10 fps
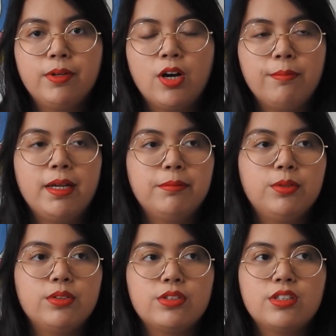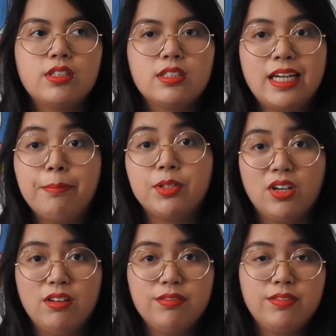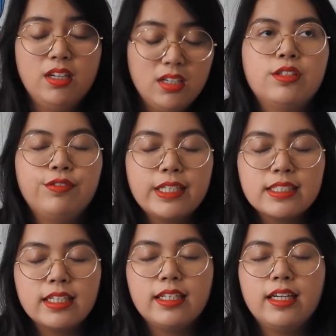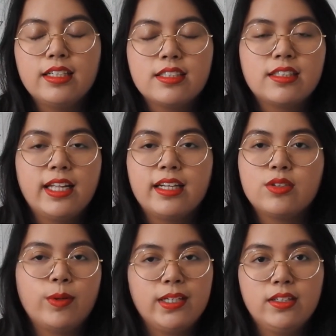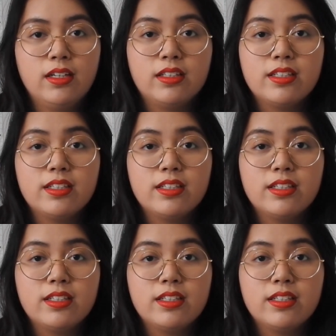combat boots snapped off. To fix it, it's like $20.